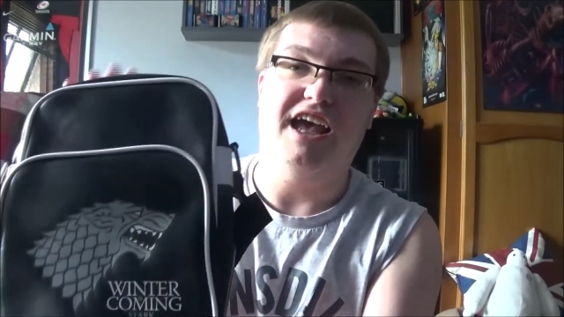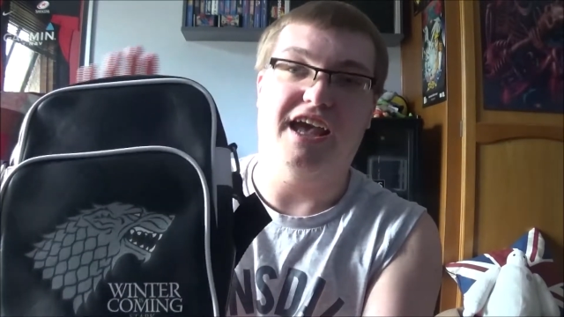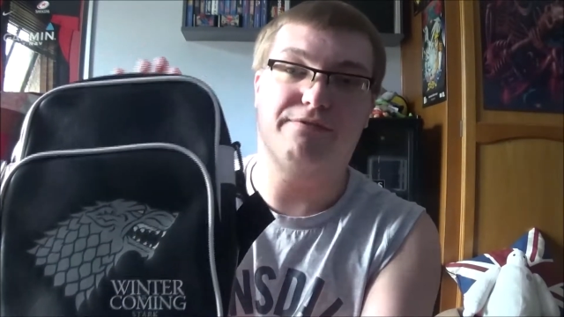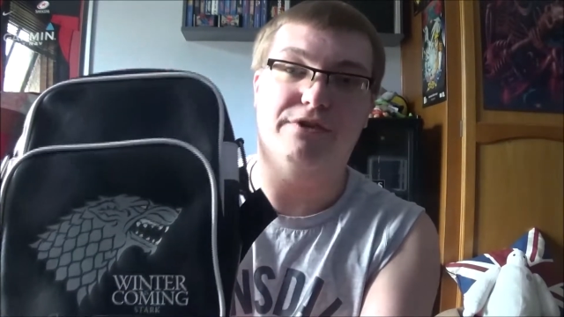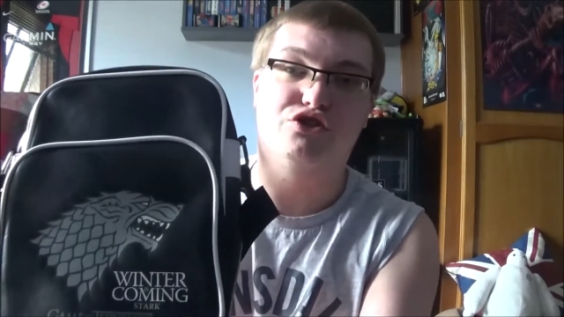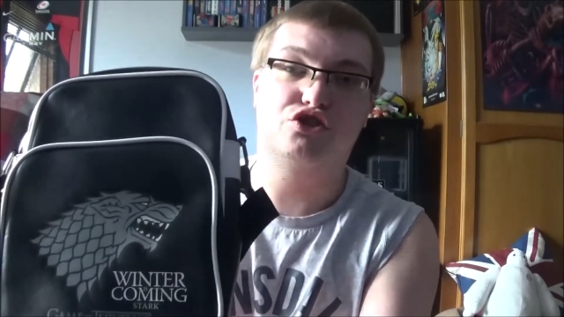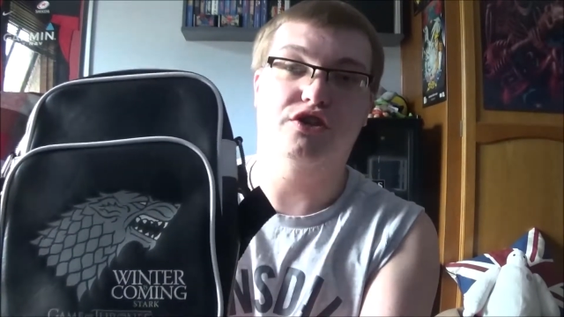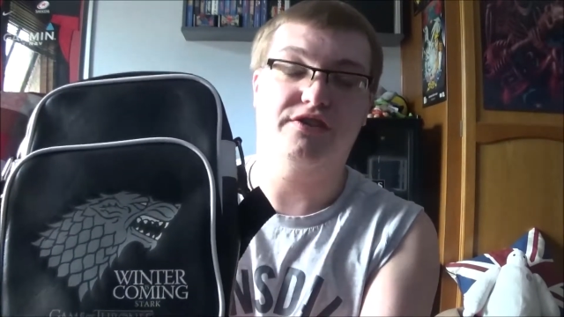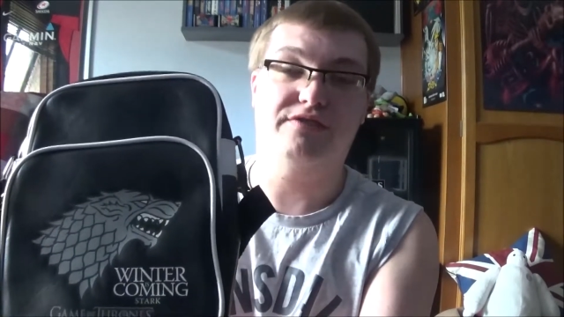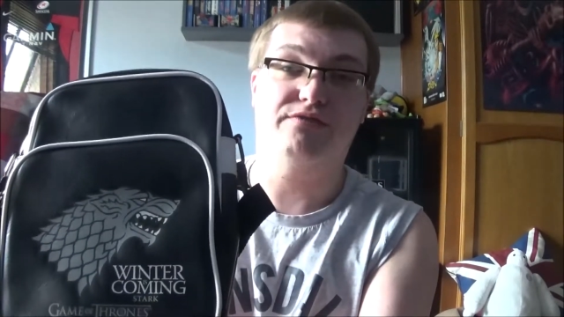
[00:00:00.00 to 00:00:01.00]
If
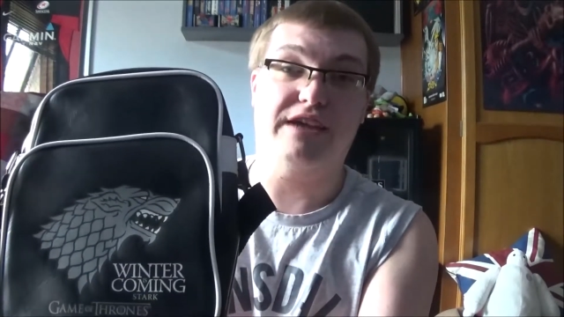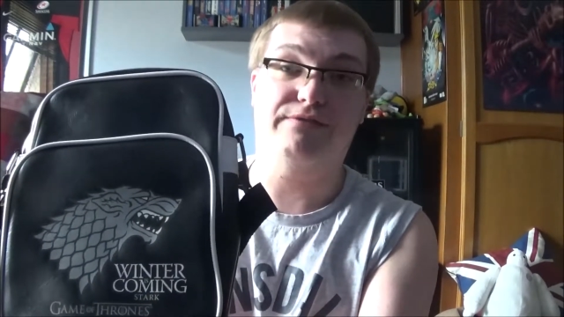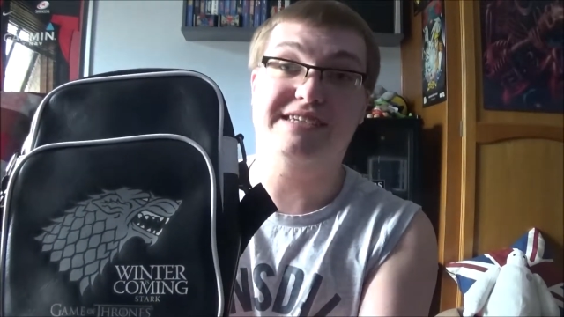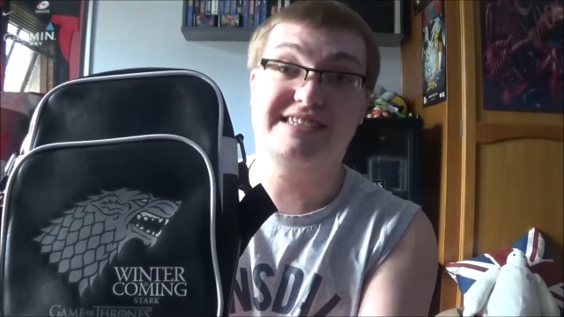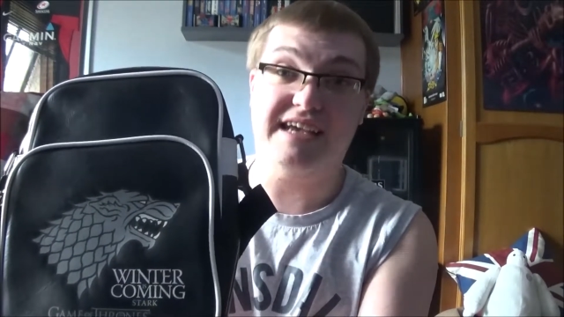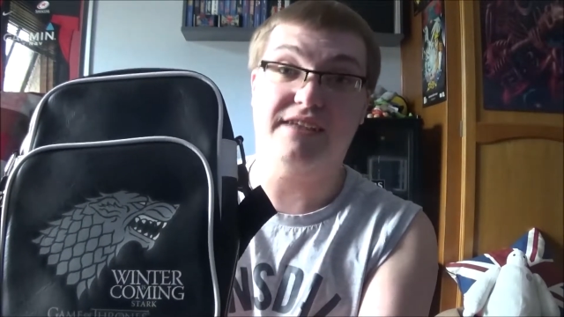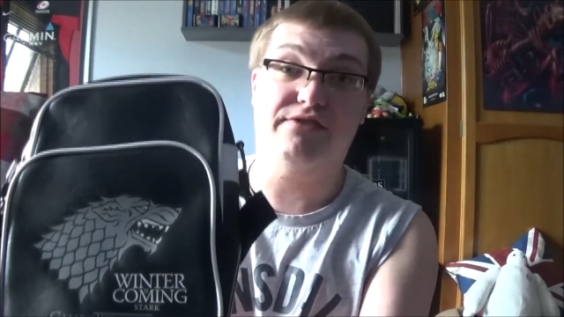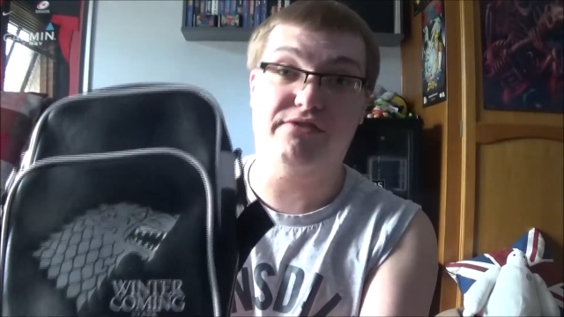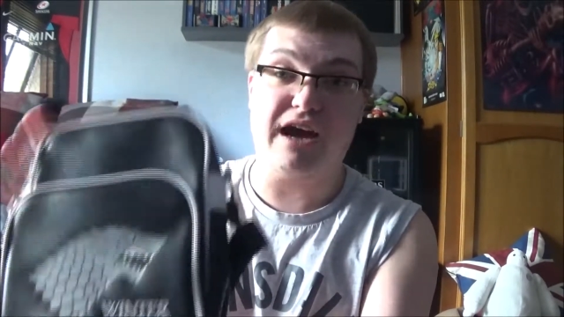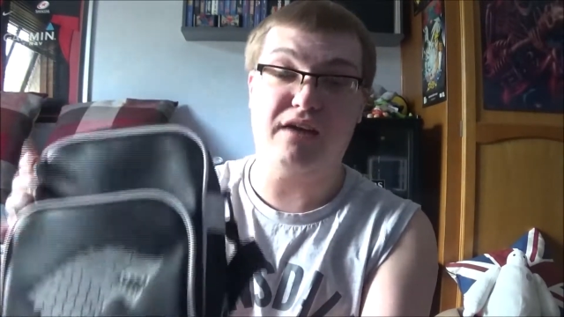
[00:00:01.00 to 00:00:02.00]
you did
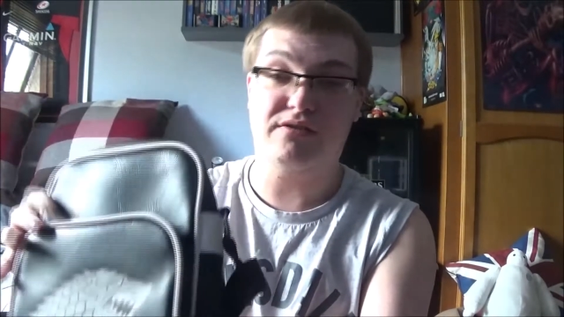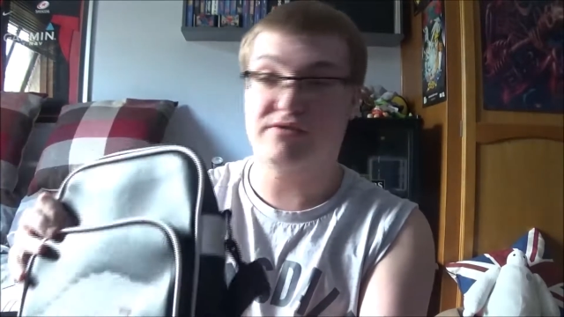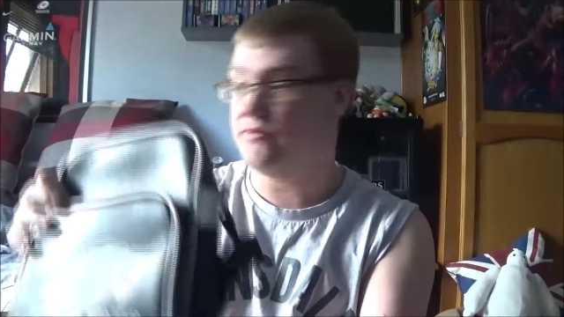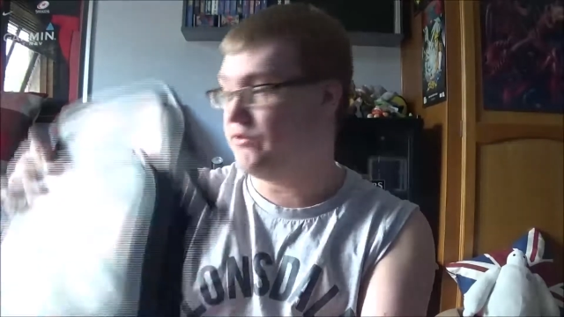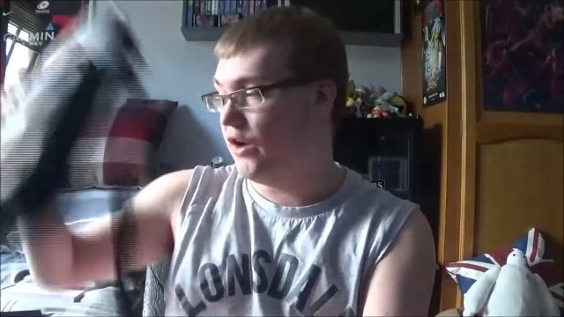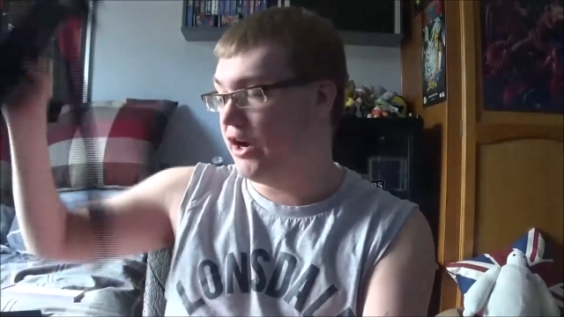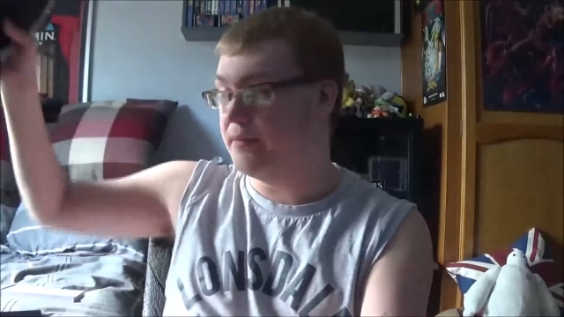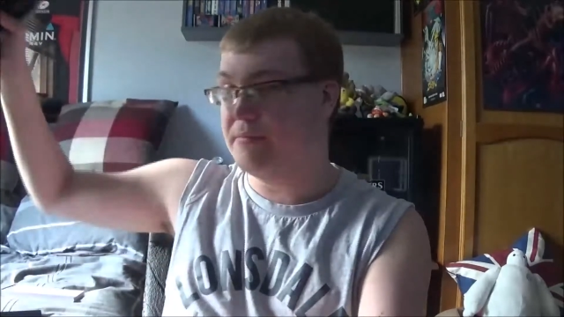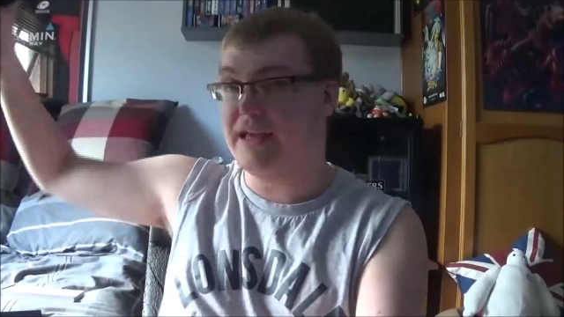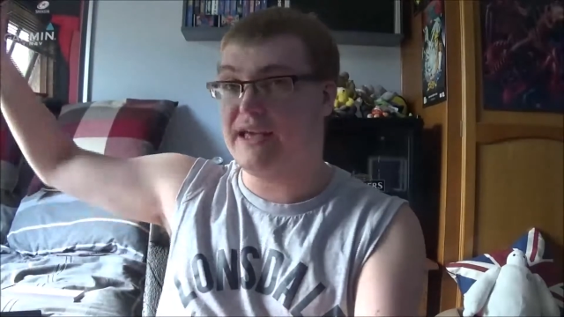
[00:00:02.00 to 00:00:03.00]

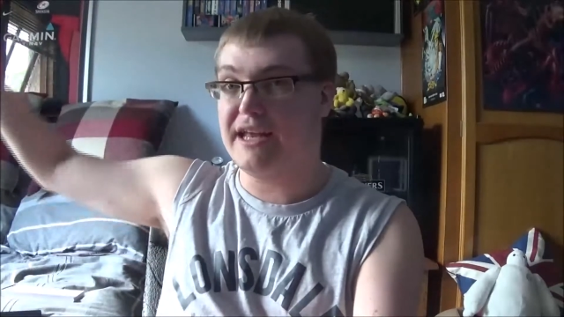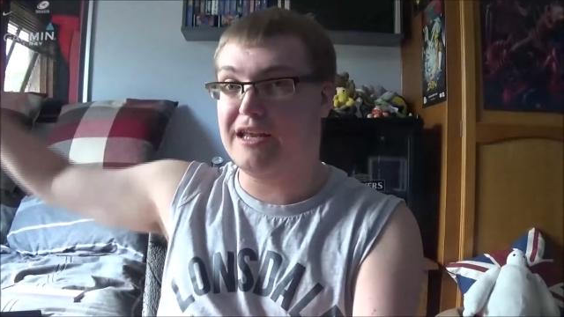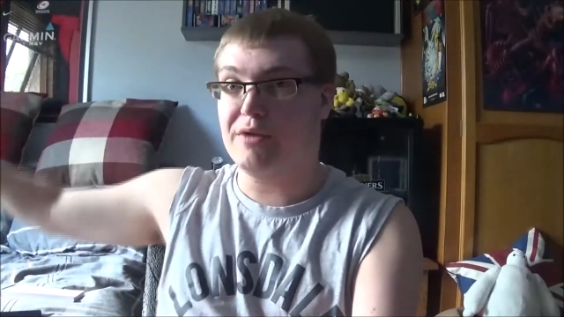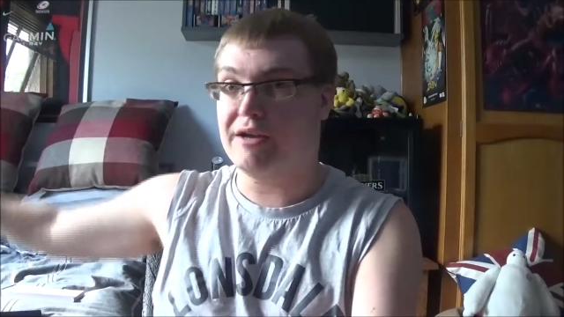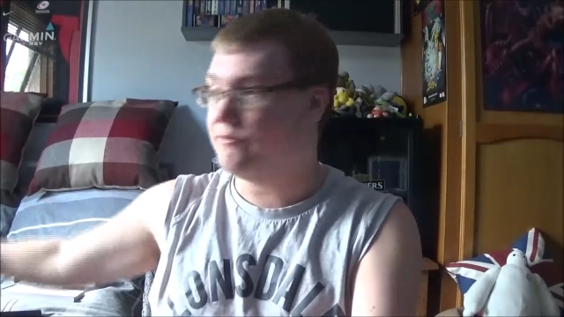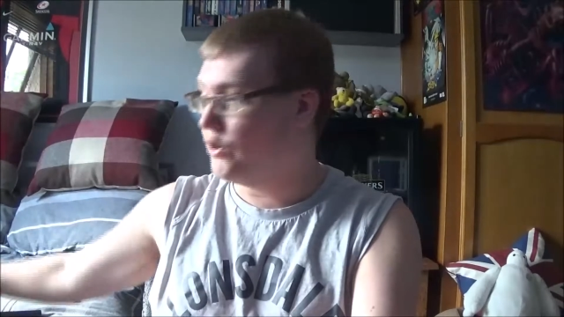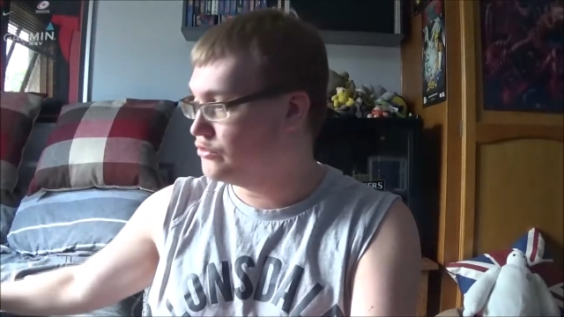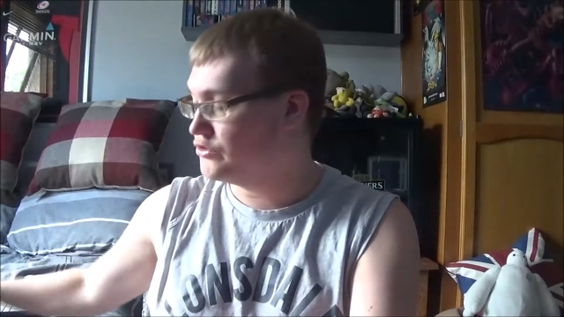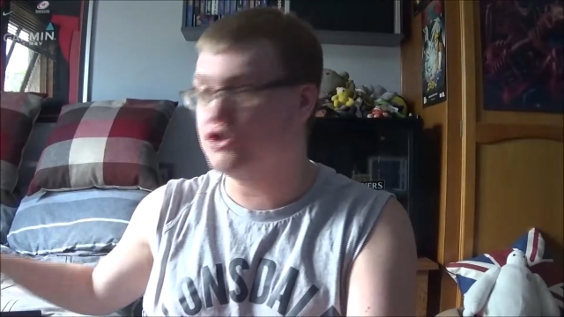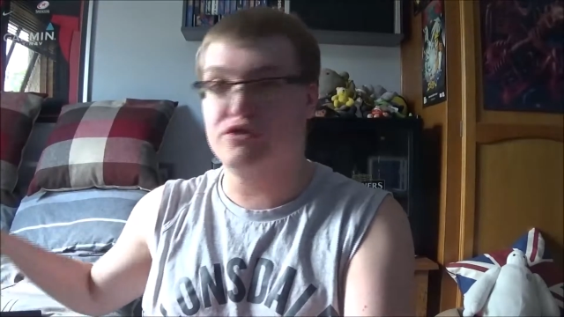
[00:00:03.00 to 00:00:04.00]
find me anyway,
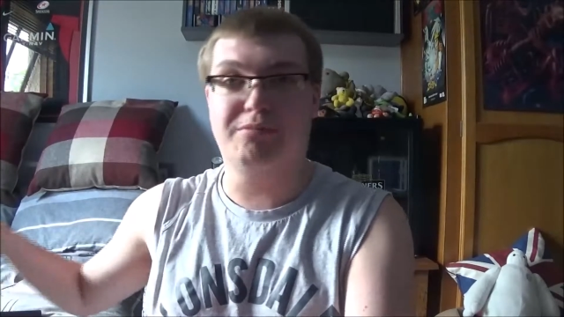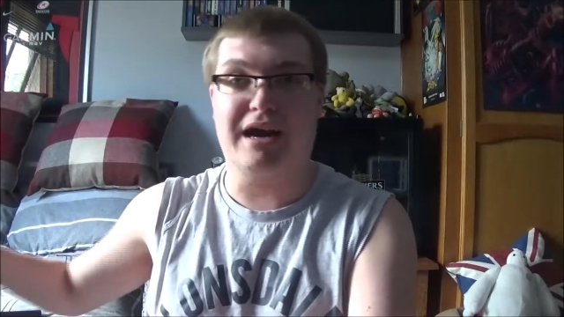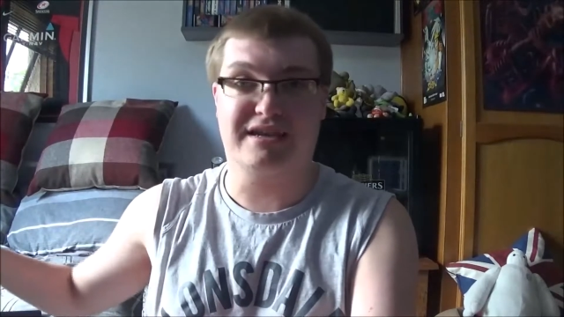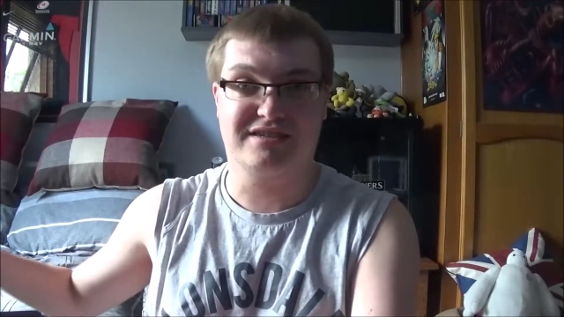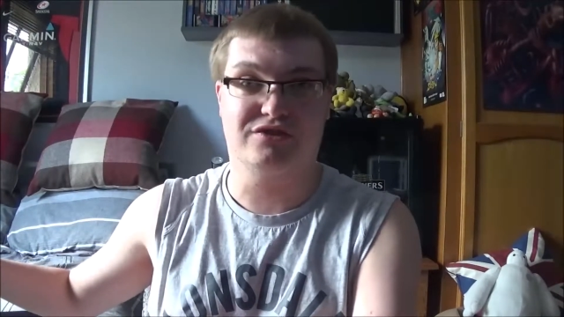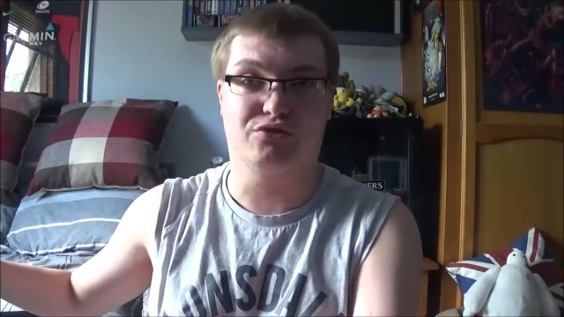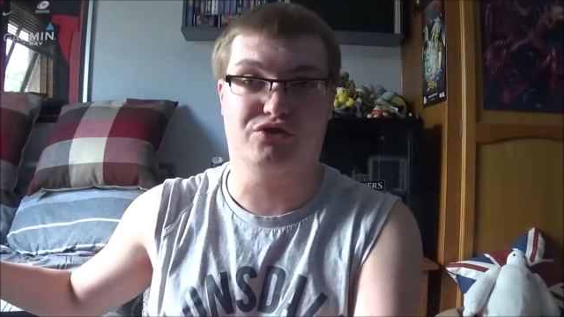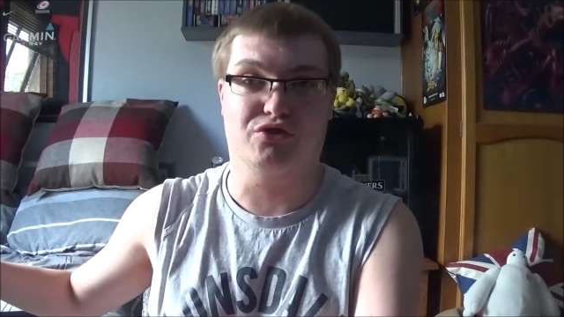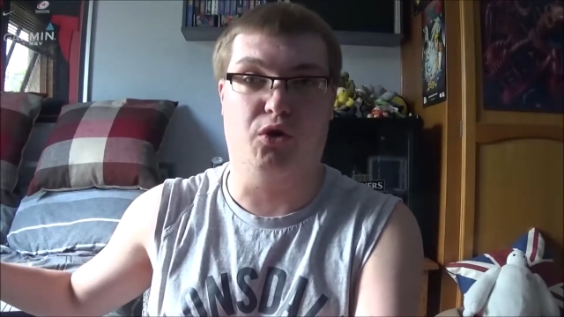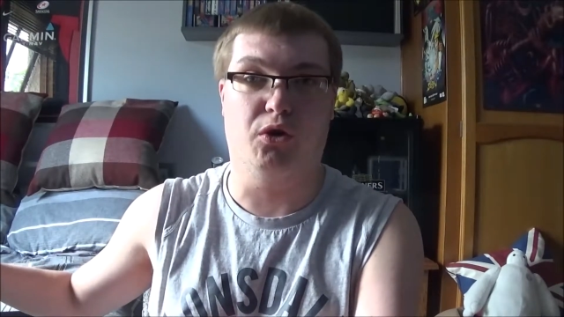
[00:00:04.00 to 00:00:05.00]
those two bags you
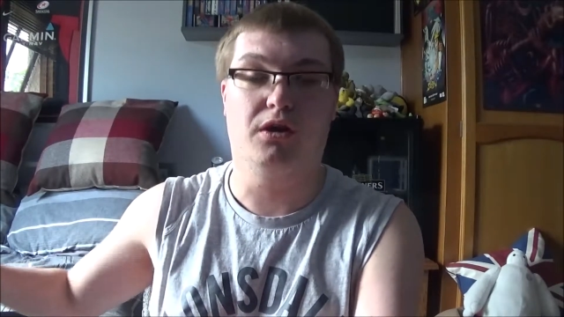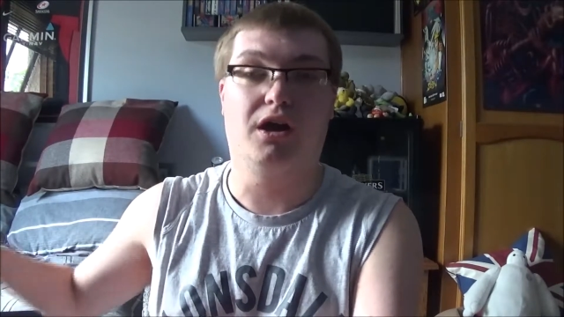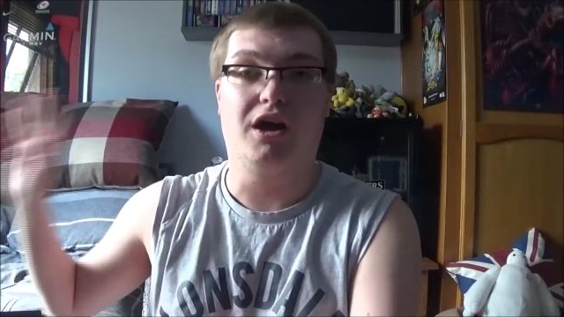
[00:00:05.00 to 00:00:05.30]
saw,